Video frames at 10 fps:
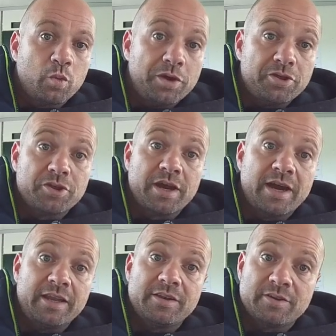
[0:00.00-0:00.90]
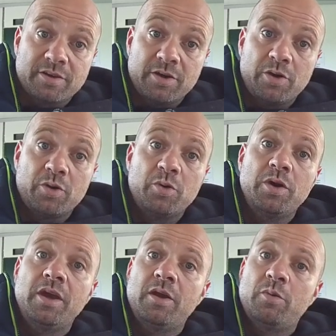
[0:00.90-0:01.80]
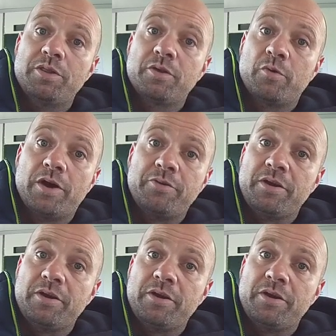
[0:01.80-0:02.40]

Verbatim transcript: which side to go with the rudder.